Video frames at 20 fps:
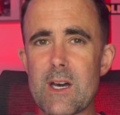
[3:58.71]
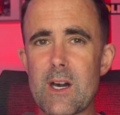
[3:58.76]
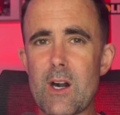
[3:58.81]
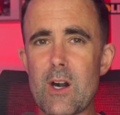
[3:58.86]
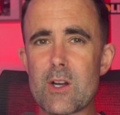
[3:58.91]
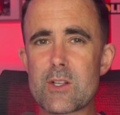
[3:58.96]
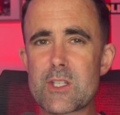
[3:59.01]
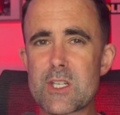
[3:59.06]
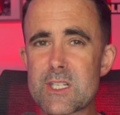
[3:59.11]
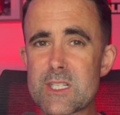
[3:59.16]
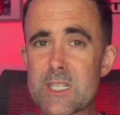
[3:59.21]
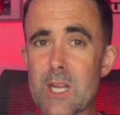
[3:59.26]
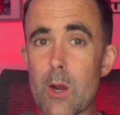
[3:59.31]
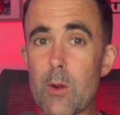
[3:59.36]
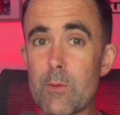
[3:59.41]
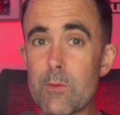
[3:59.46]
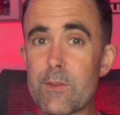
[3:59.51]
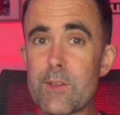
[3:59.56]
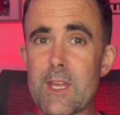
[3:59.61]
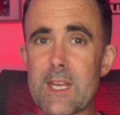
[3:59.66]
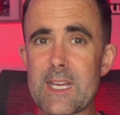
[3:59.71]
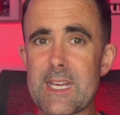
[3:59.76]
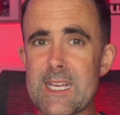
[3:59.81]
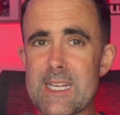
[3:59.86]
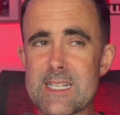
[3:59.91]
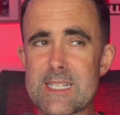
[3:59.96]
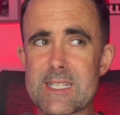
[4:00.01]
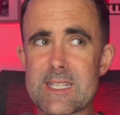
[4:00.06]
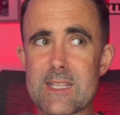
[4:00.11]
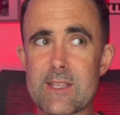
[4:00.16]
I just don't think
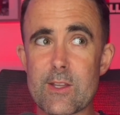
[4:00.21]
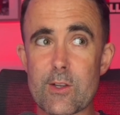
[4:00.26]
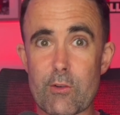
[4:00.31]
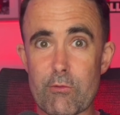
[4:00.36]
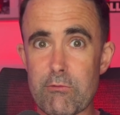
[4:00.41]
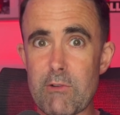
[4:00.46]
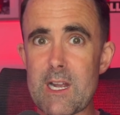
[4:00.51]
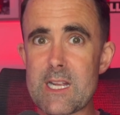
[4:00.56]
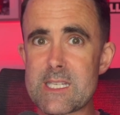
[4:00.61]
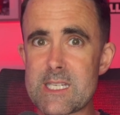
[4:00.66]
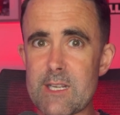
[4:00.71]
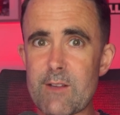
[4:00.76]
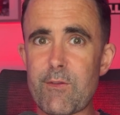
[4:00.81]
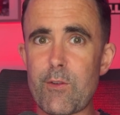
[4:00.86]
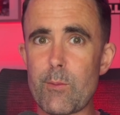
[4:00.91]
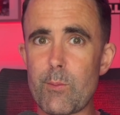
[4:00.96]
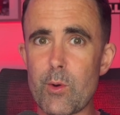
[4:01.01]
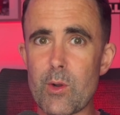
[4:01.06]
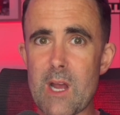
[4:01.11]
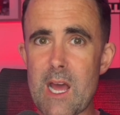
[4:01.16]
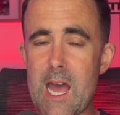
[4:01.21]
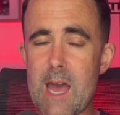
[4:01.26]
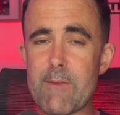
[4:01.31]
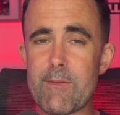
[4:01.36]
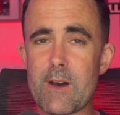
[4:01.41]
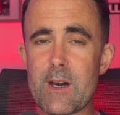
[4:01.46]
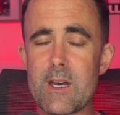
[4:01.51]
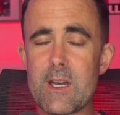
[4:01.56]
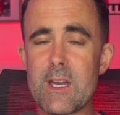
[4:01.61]
he's the greatest footballer ever.